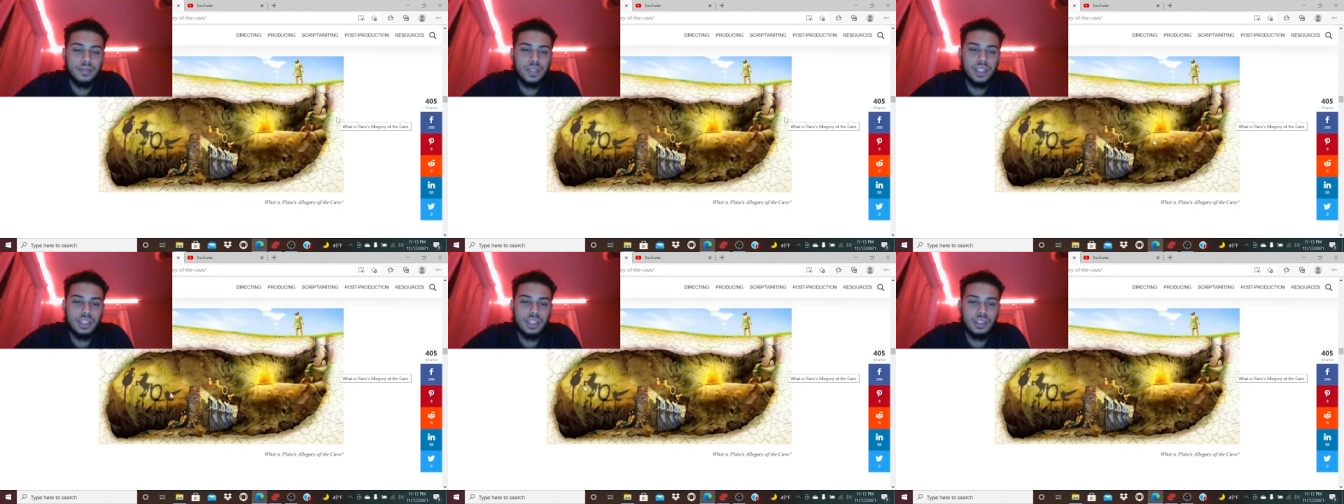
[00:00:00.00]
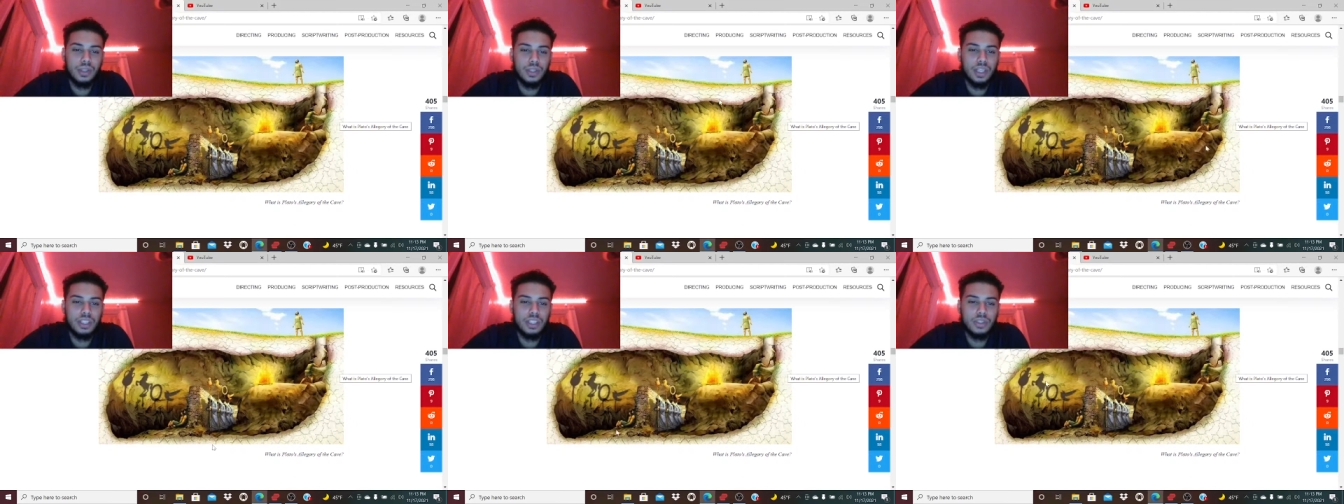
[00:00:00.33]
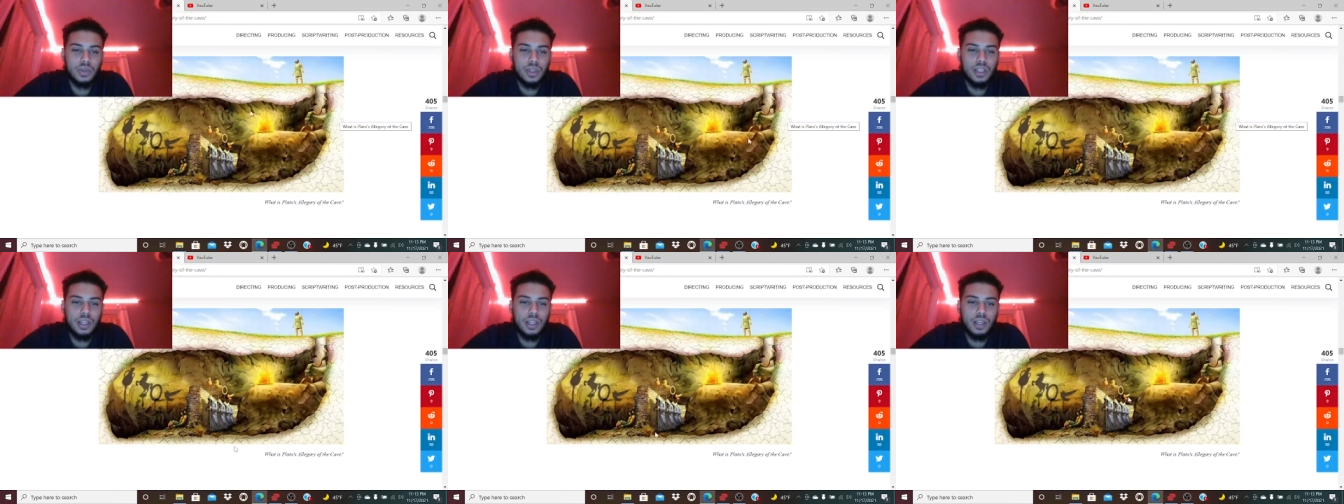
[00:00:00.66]
So guys,
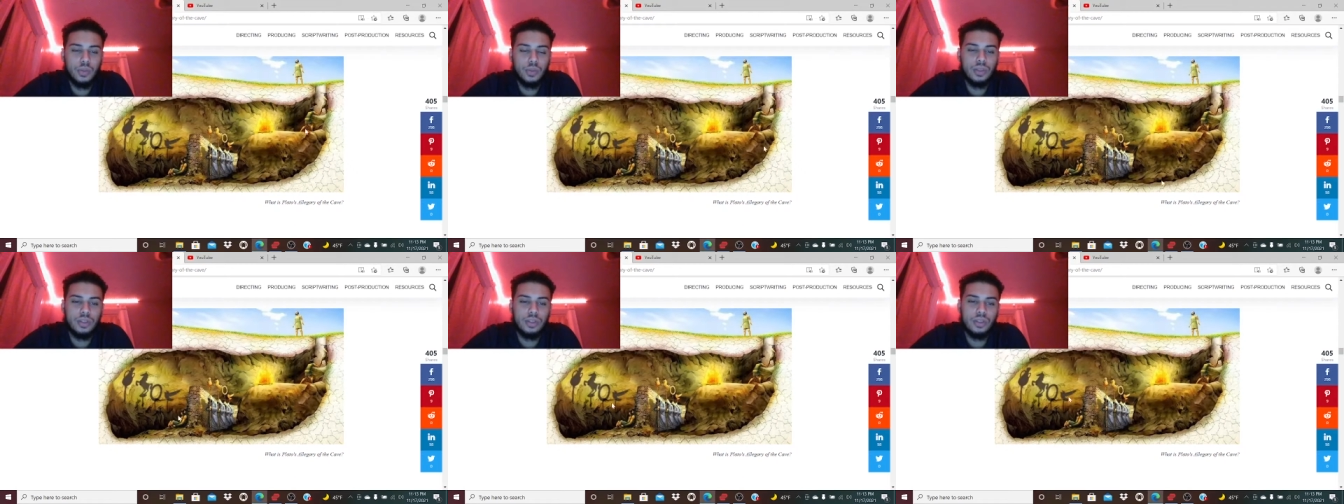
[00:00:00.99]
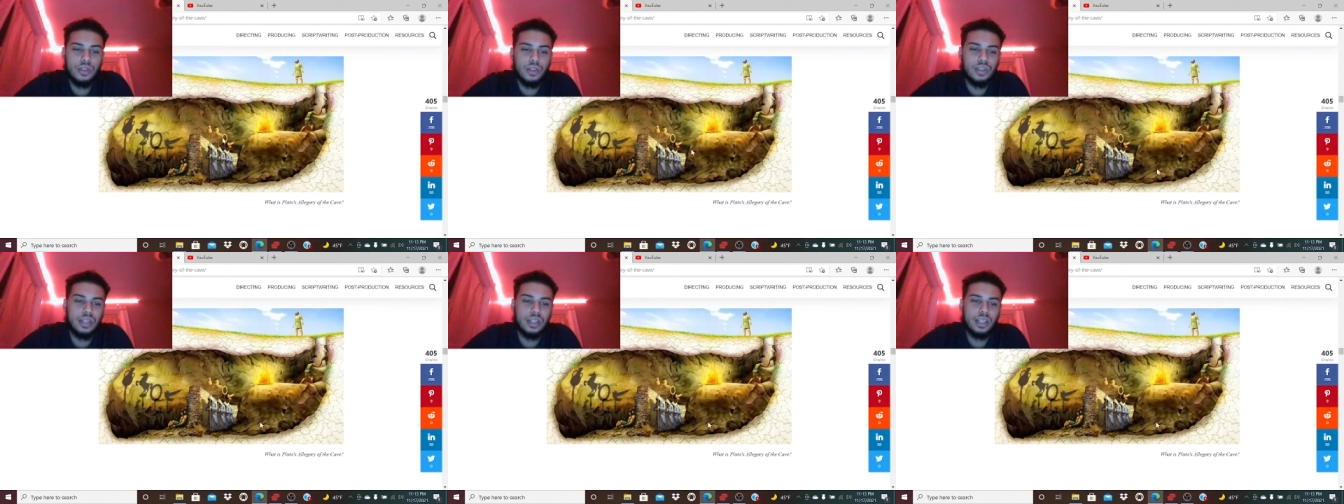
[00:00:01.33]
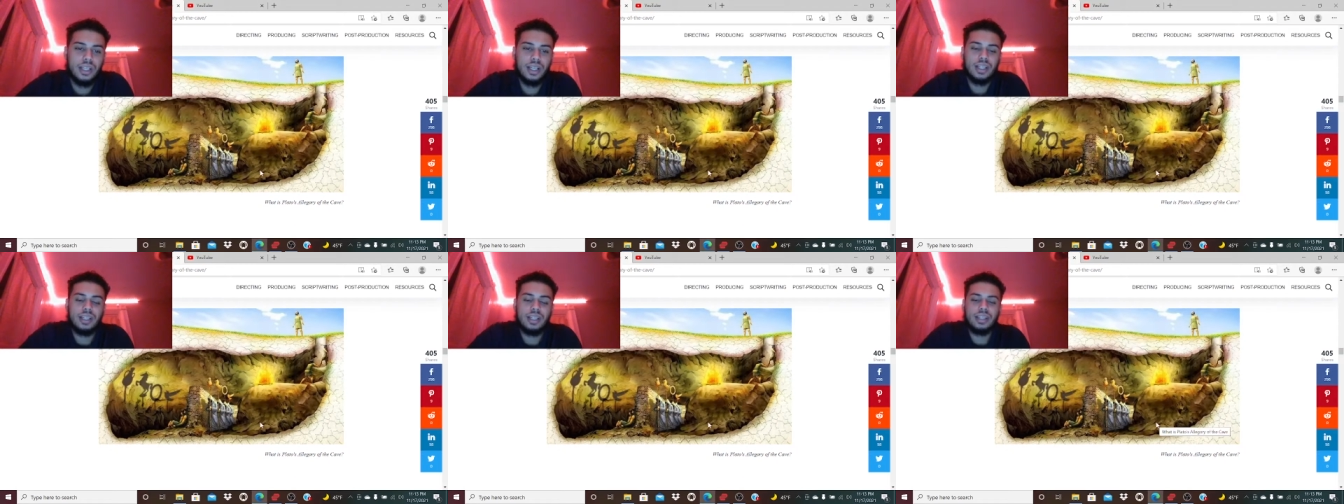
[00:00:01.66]
right now we're looking
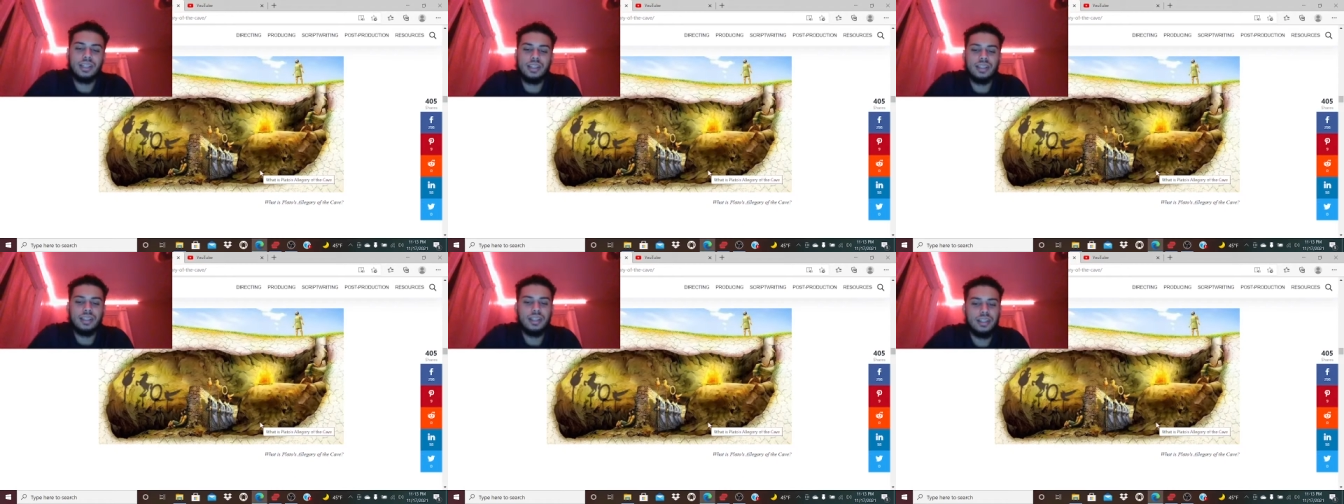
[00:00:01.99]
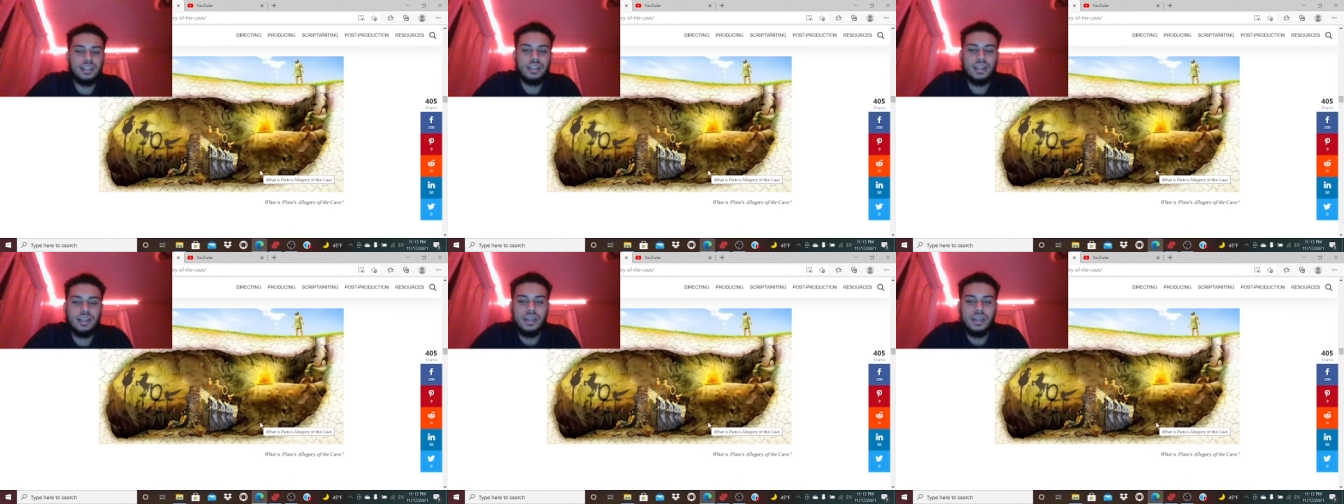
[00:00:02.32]
at the